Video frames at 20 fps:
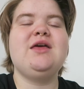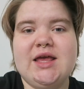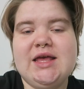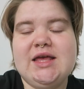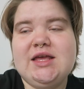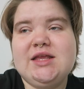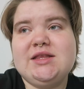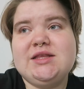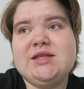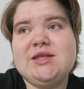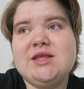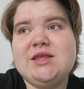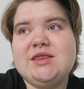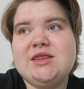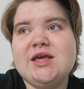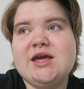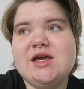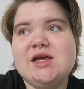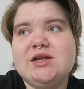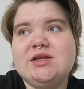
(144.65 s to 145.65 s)
And
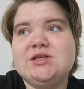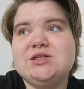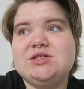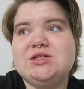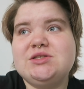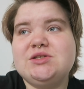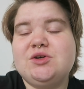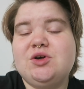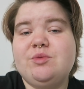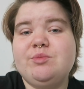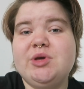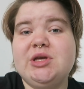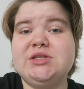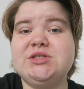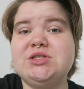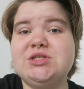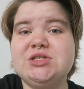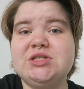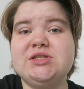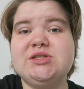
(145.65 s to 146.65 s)
then she told me
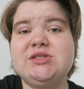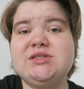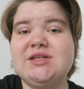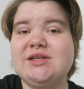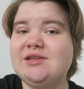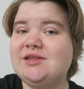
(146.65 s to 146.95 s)
to just